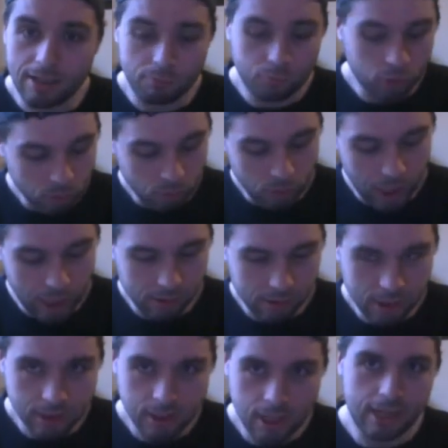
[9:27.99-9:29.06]
for a while
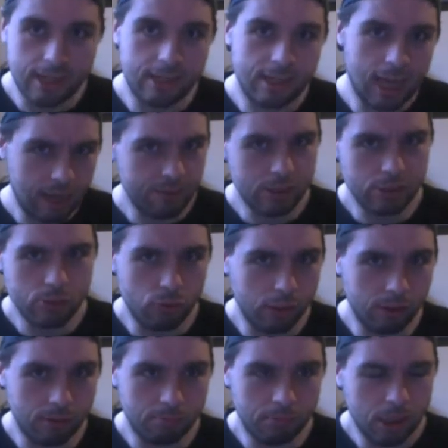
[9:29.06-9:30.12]
because I gave it to
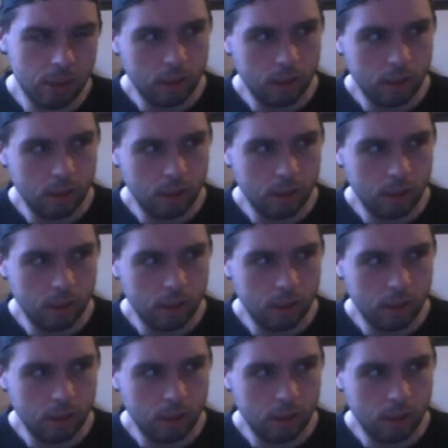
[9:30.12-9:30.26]
him